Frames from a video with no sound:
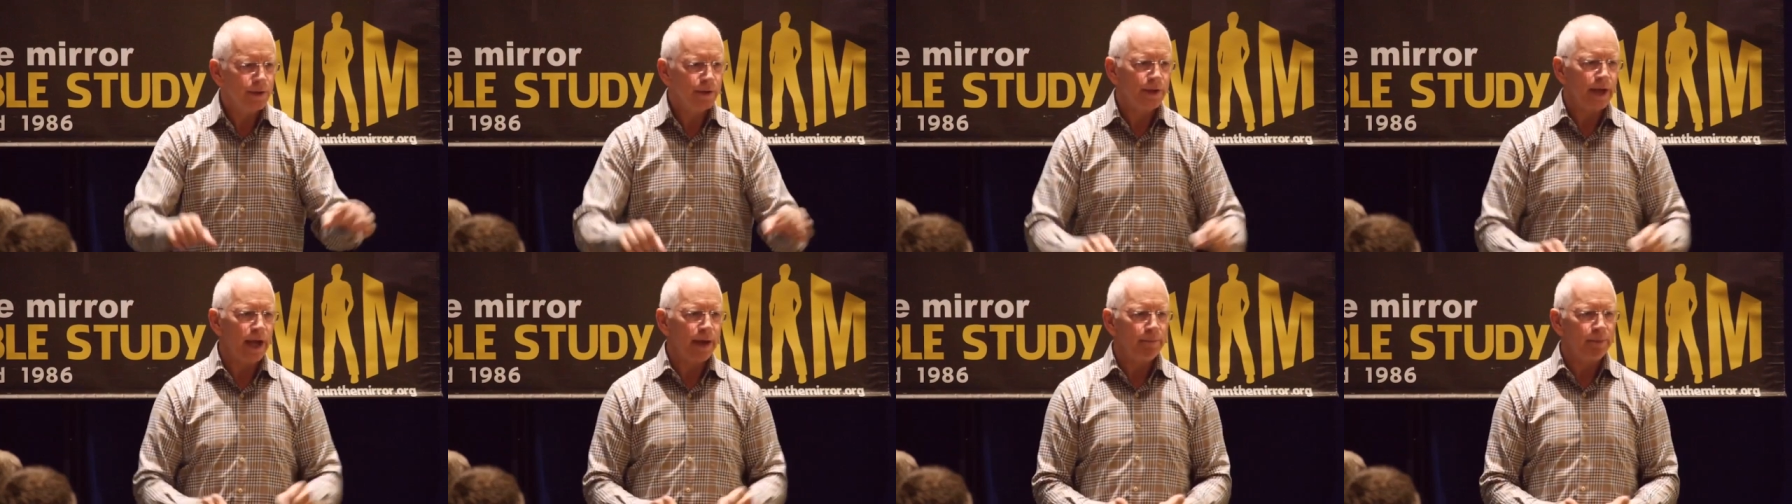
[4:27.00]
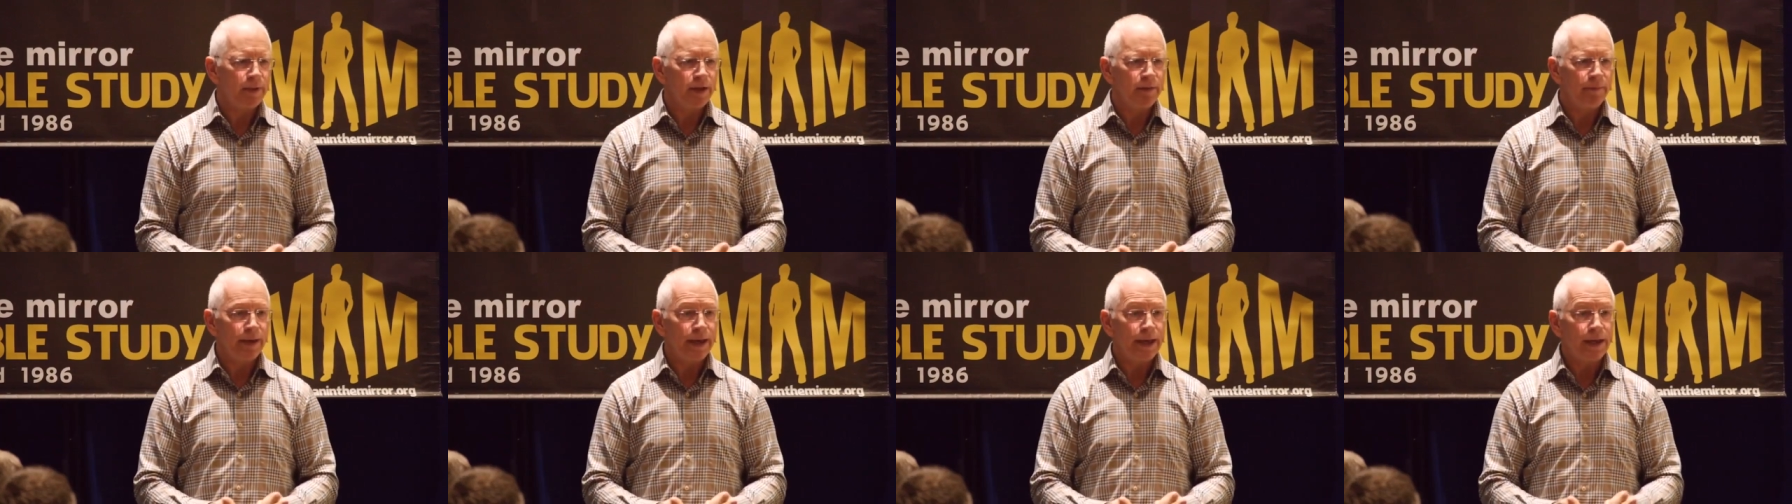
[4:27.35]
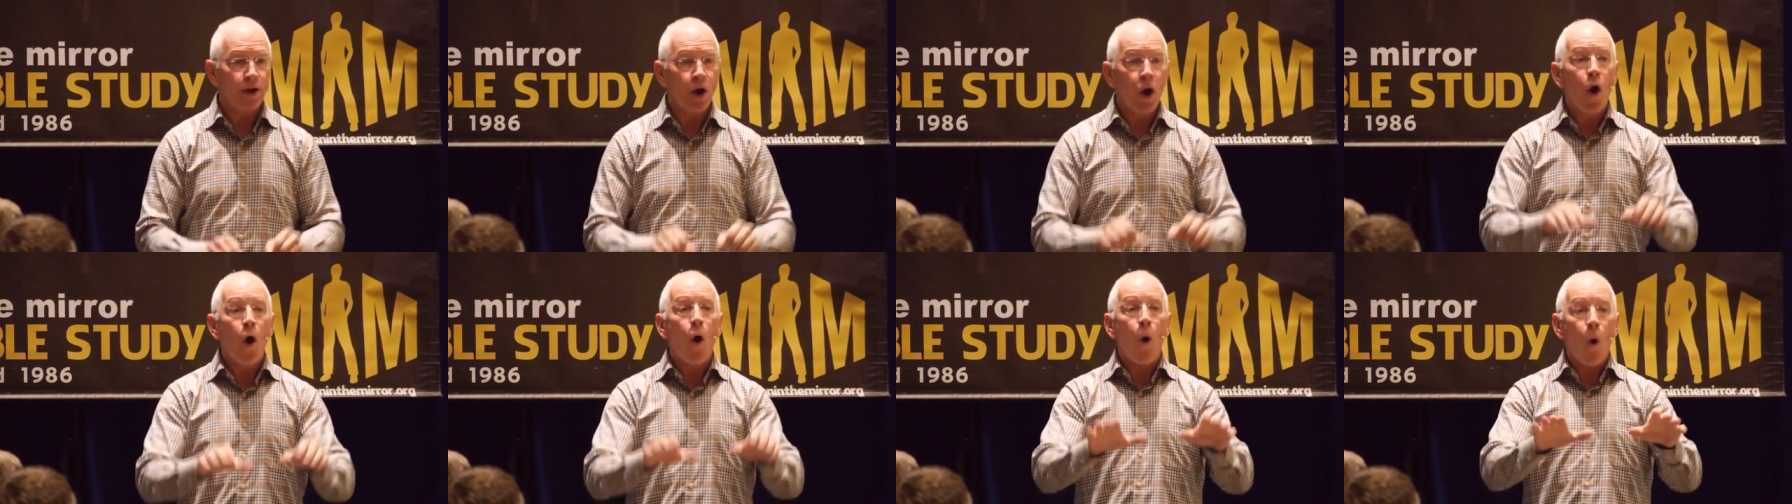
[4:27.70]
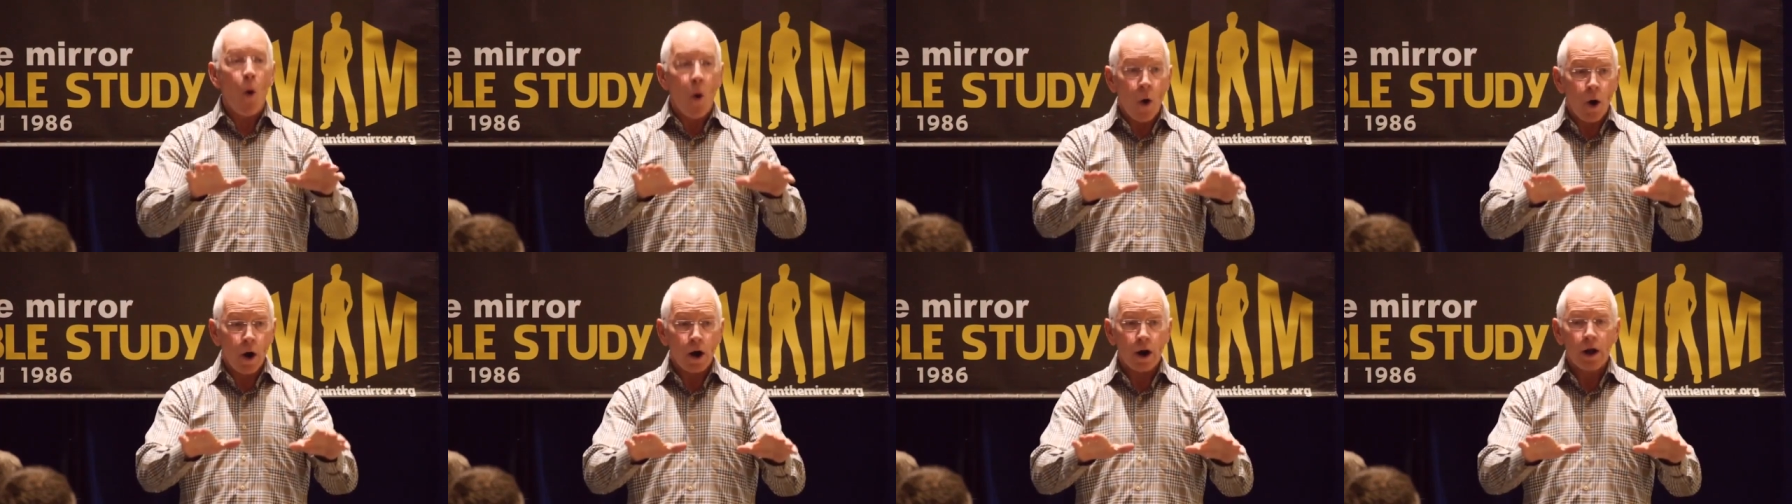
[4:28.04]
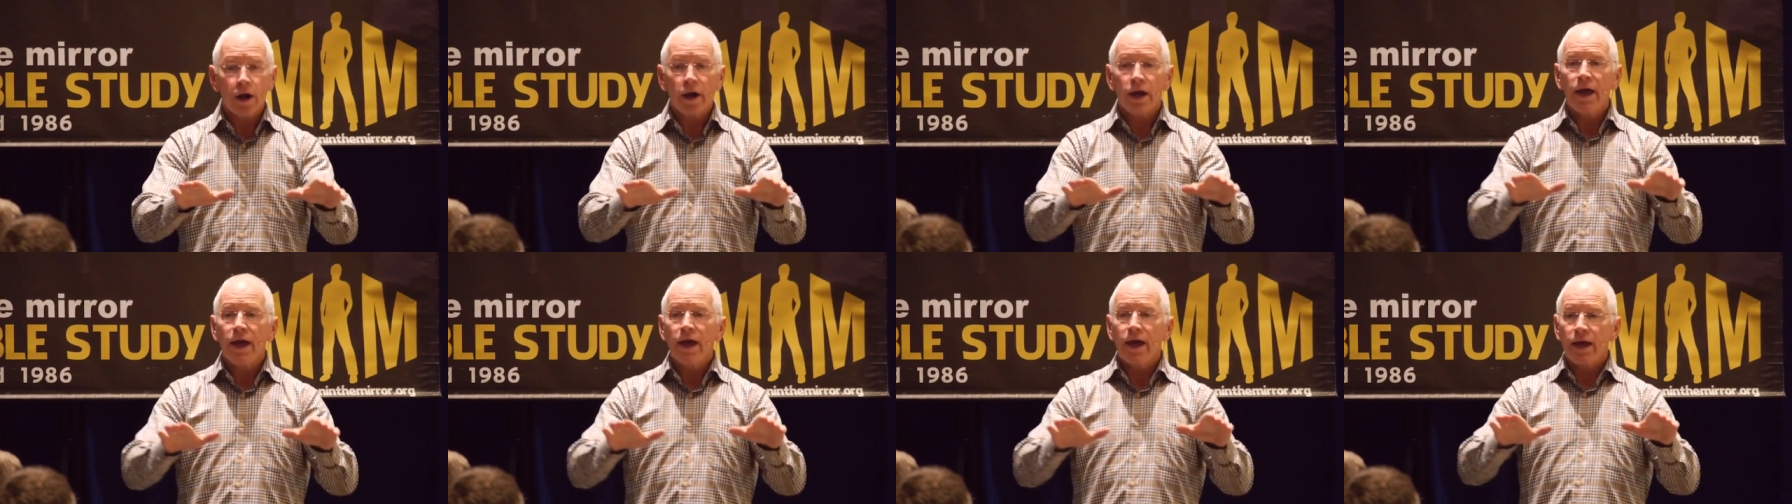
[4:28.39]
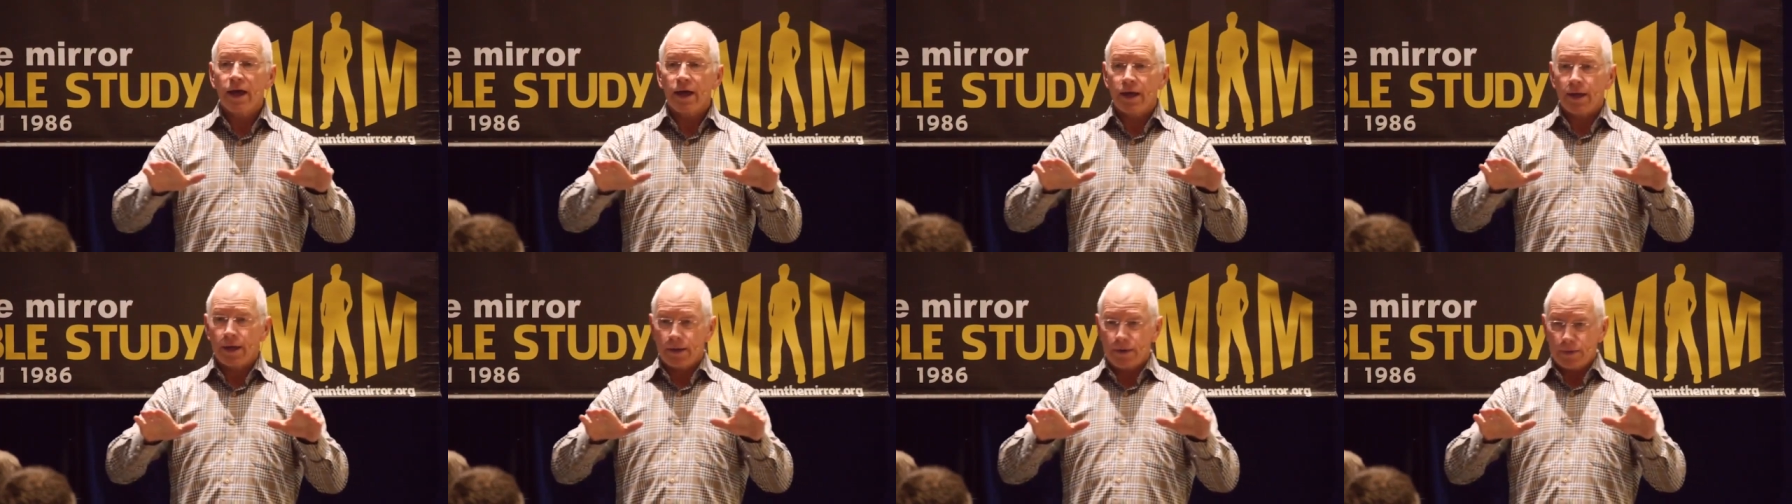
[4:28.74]
discipling men or
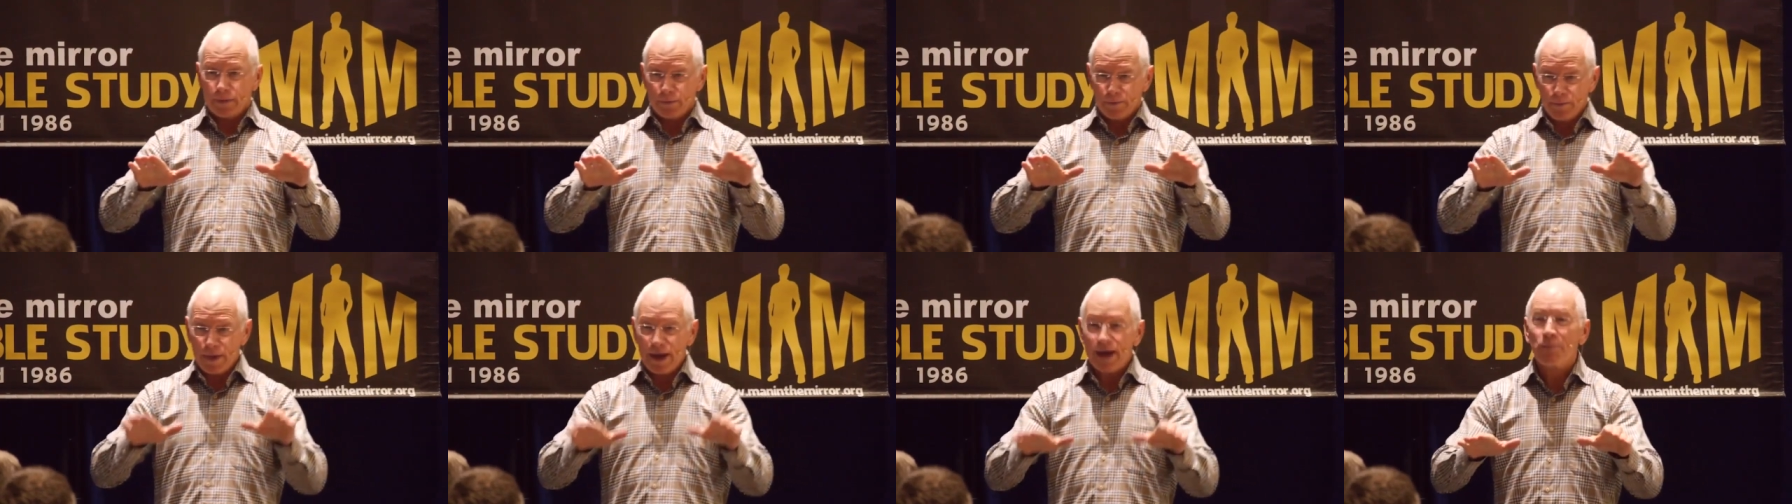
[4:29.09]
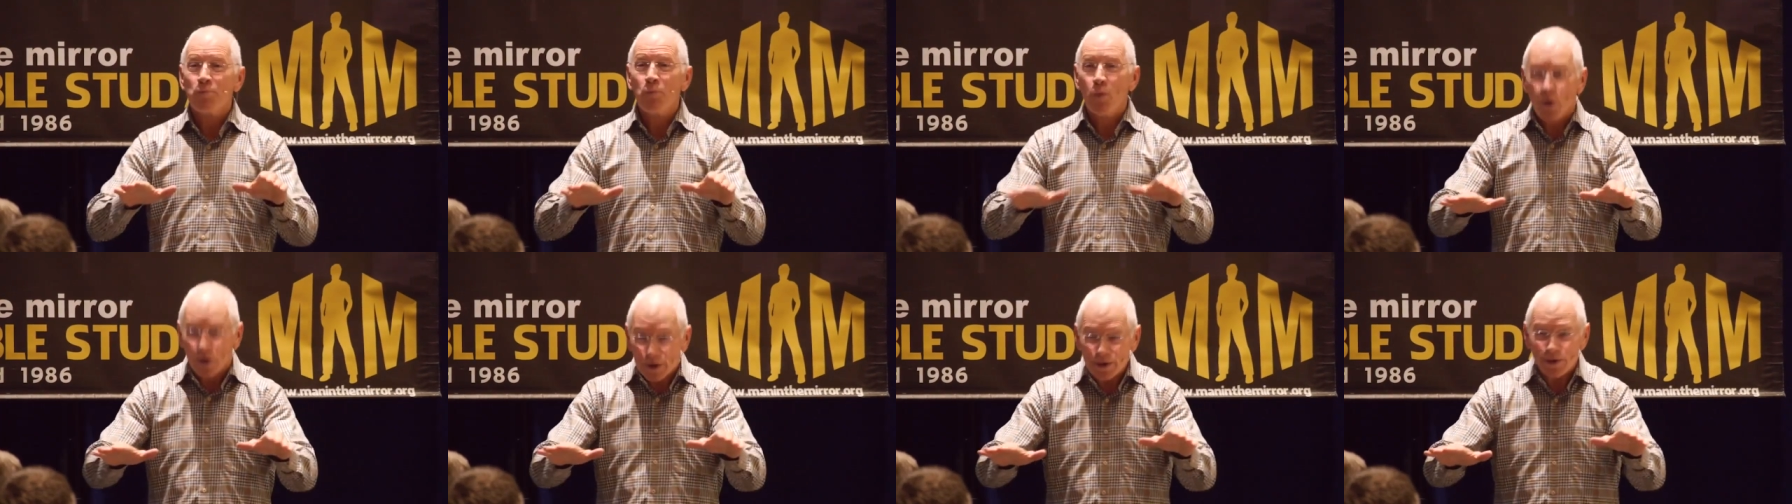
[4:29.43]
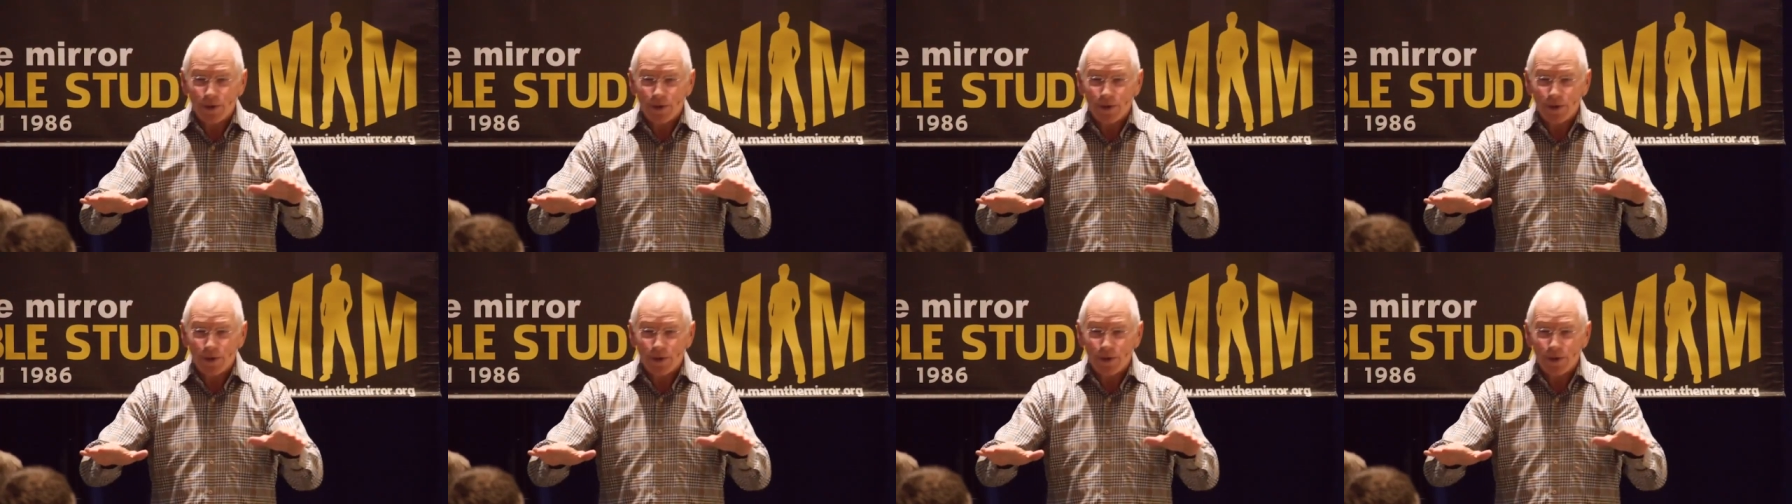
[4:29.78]
make more